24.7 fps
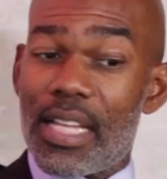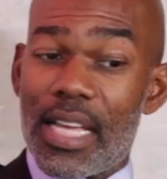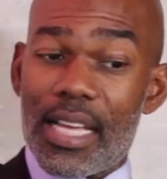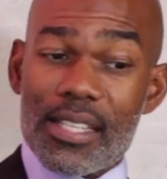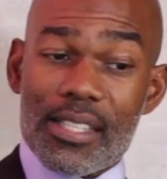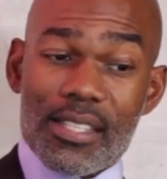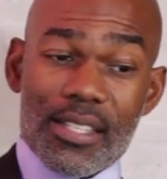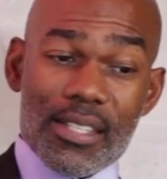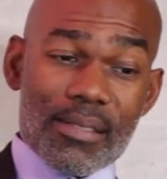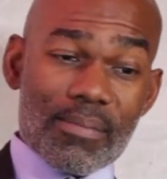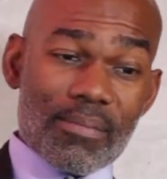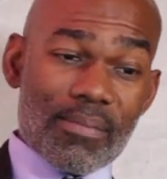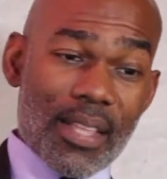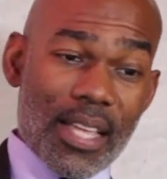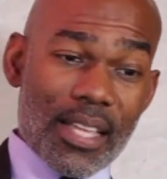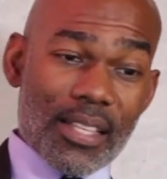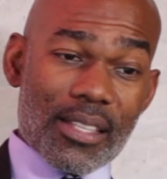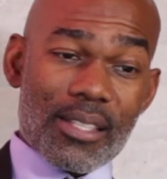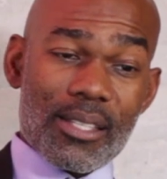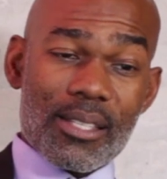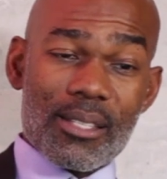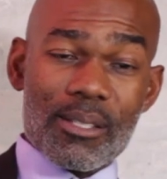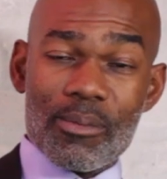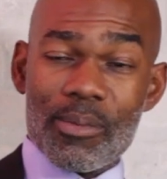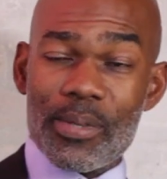that's
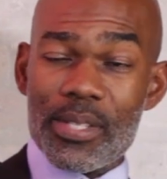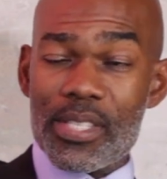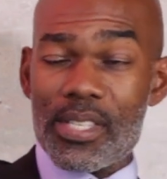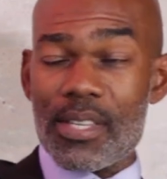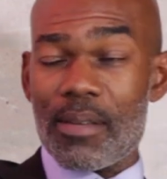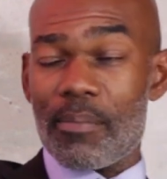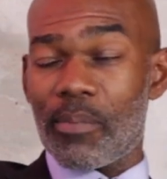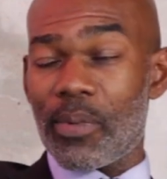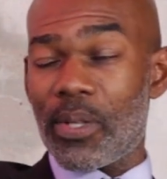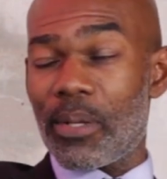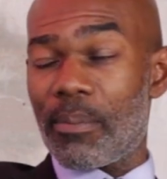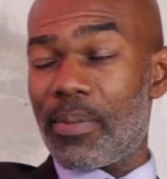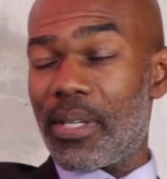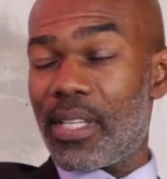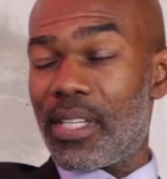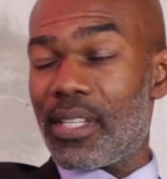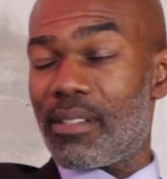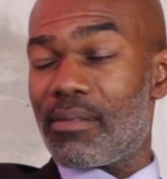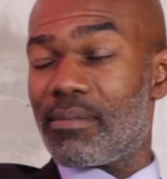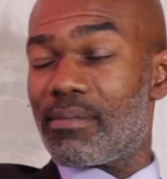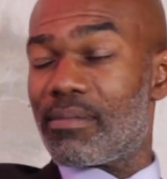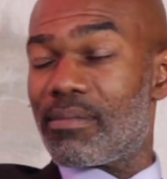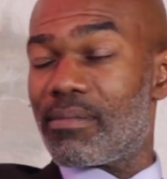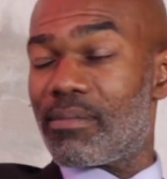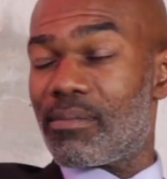what SimplyBe
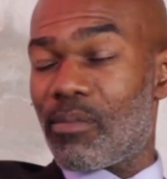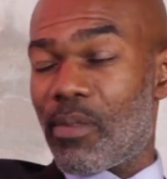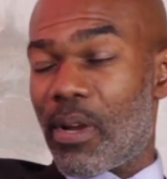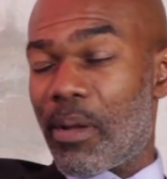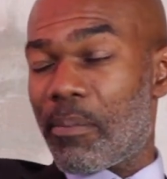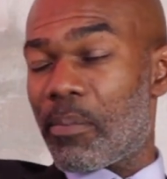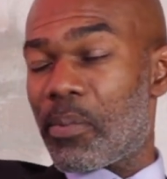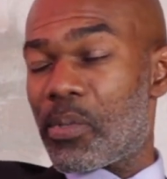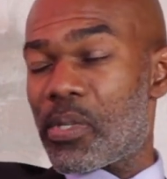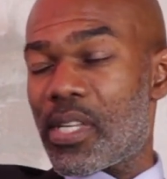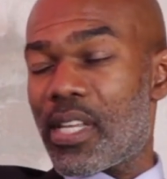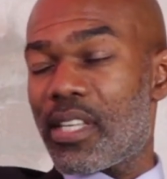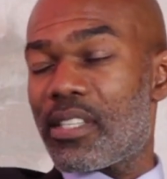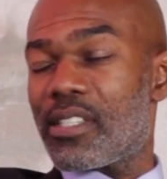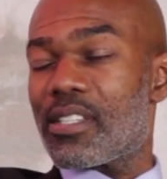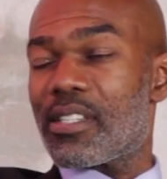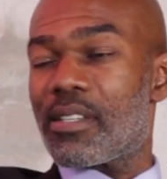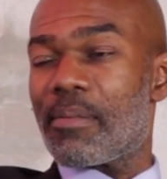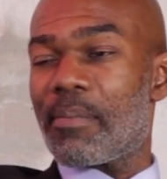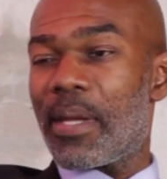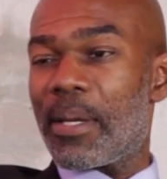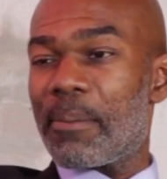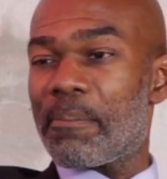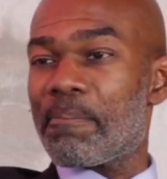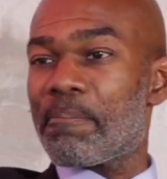represents
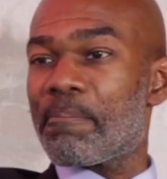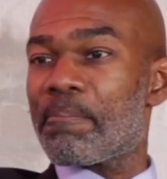to me.